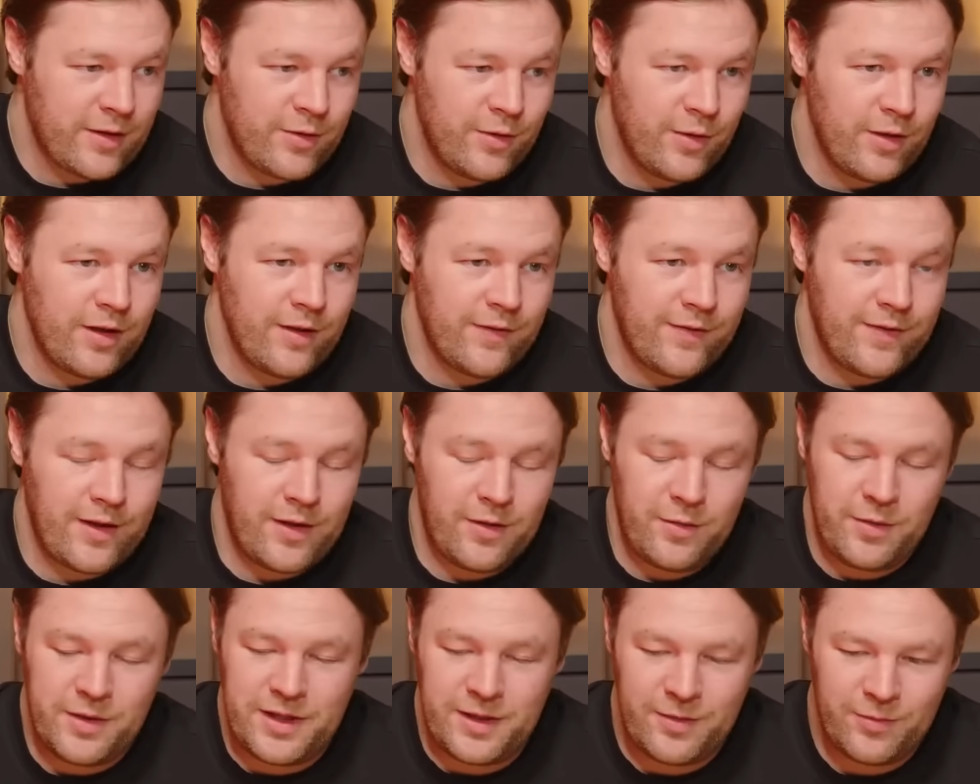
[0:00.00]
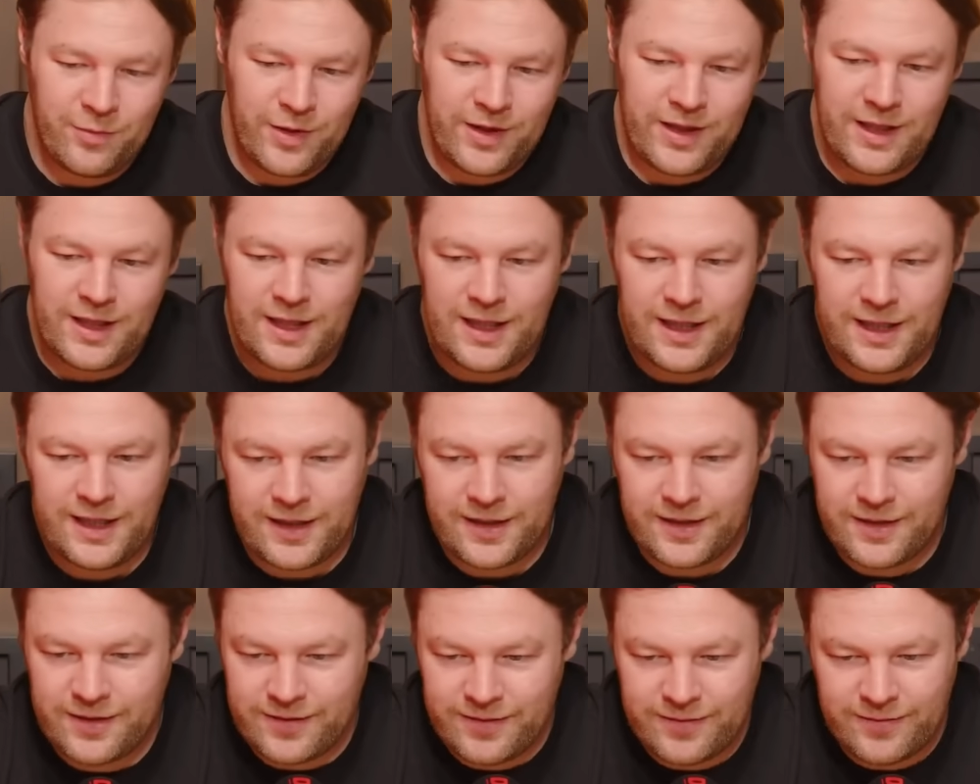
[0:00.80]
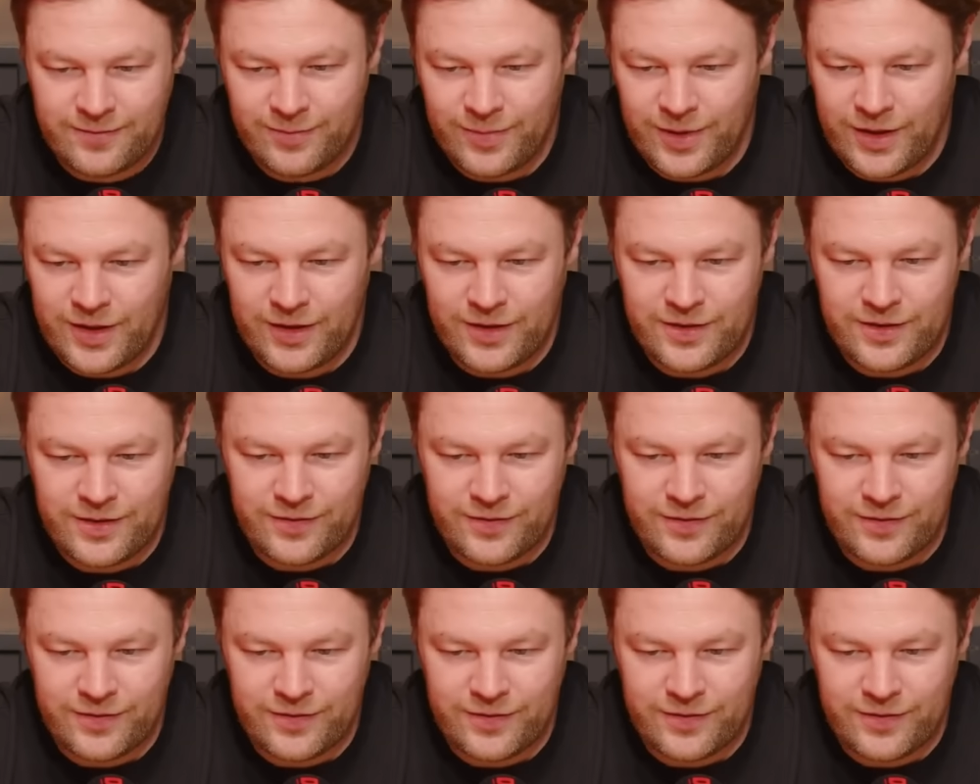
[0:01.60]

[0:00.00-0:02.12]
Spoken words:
Oliver. We didn't win a league because of all